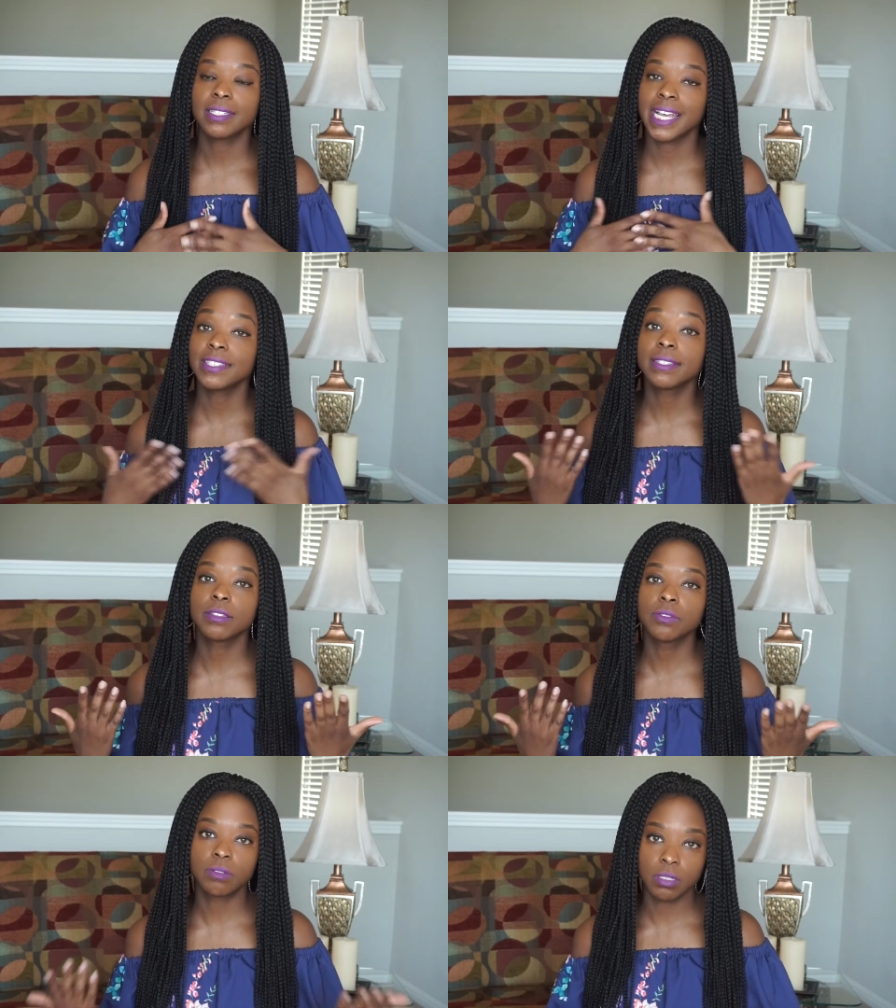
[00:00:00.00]
that's
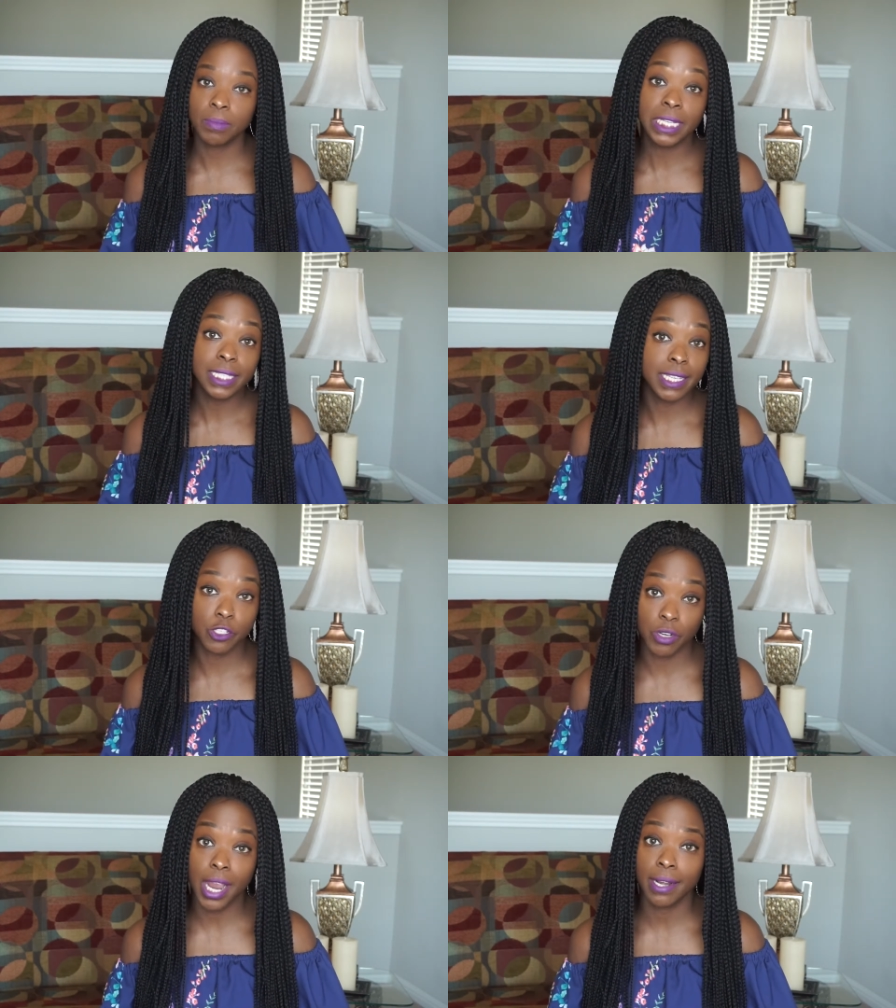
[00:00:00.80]
to me
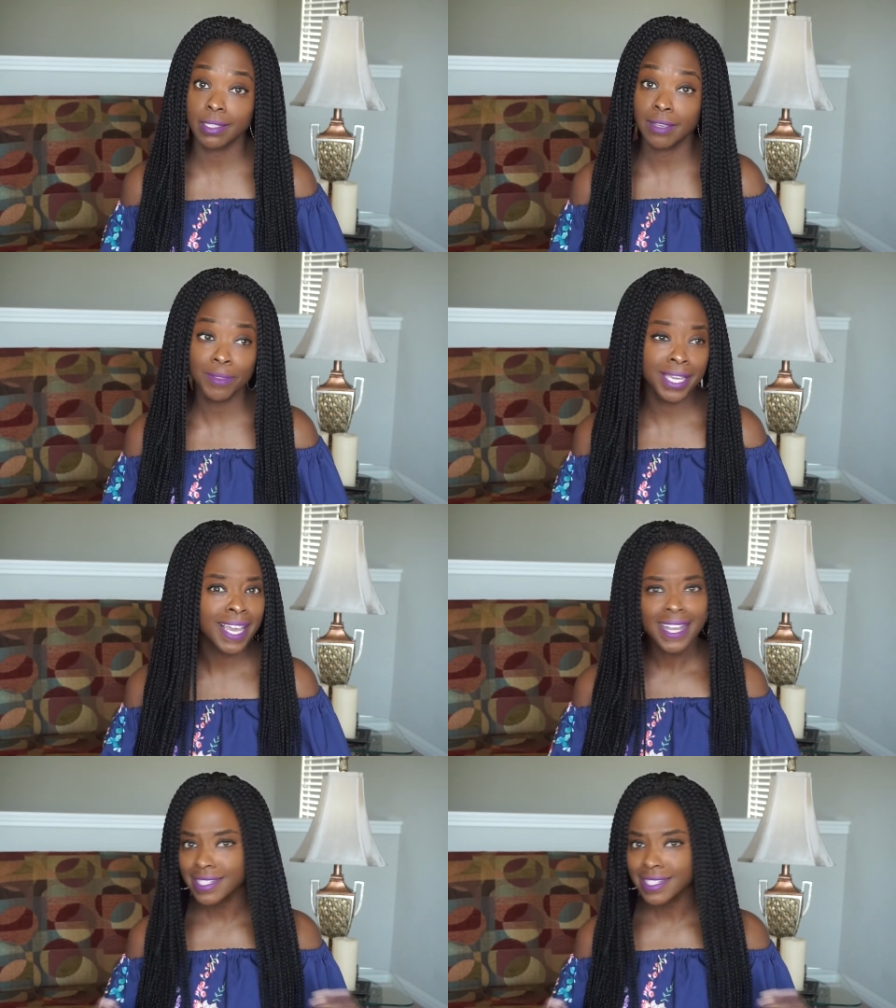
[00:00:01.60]
says you're hiding something.